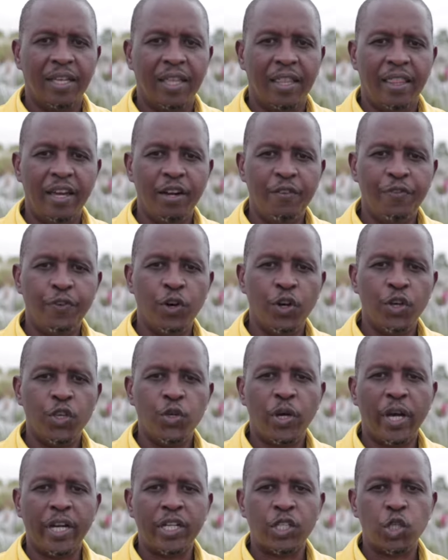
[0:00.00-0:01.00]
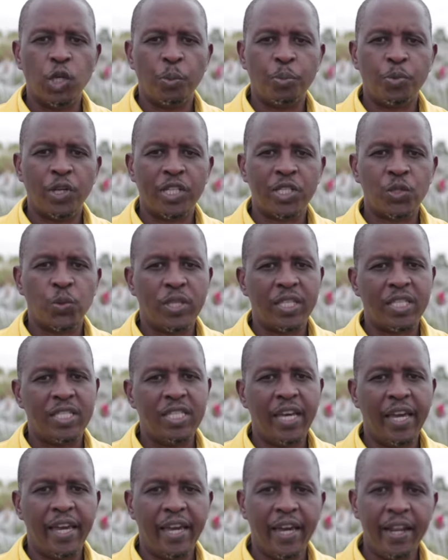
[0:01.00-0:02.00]
Therefore, you can top dress with
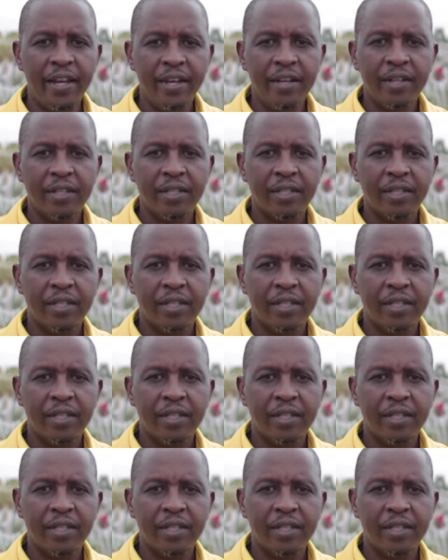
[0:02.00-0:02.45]
CAN